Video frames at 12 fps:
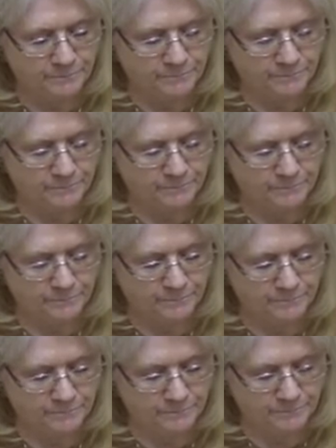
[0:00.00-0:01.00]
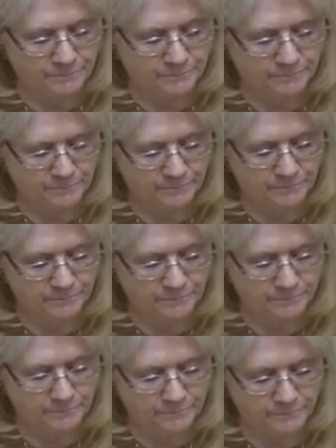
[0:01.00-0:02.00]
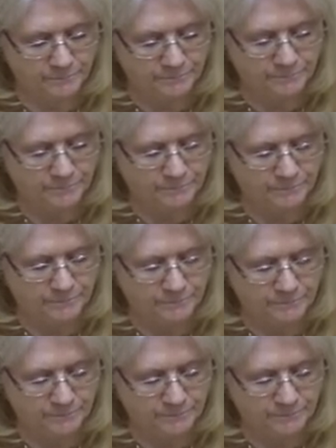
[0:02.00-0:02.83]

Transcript: No words are spoken by the person on screen.